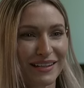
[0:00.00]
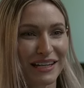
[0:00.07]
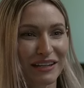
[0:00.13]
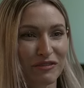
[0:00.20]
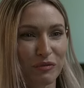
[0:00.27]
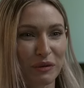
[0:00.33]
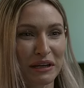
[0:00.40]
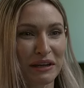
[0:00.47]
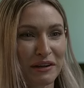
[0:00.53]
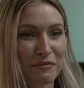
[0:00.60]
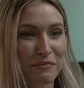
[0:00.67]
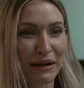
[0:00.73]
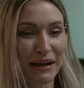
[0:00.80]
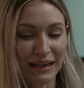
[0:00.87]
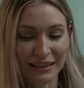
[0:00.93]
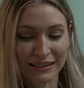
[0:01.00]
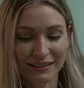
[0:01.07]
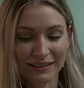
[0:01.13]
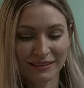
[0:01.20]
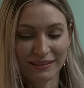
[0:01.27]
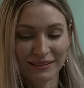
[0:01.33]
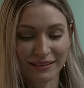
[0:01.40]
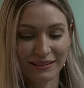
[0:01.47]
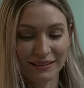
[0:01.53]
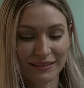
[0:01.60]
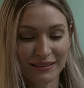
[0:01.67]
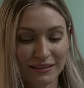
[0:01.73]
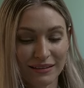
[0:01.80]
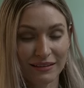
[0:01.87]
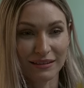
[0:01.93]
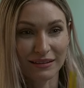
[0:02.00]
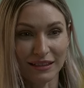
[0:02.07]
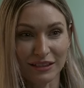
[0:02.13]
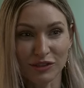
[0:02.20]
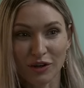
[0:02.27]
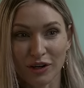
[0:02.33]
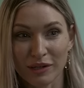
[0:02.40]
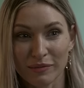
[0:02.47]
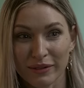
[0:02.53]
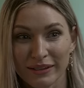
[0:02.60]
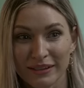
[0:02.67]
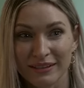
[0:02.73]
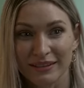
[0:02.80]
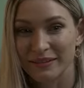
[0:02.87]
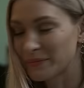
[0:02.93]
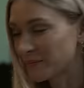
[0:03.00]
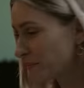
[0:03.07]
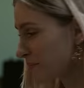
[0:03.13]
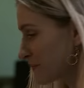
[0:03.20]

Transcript: guns with the power of a #2 pencil.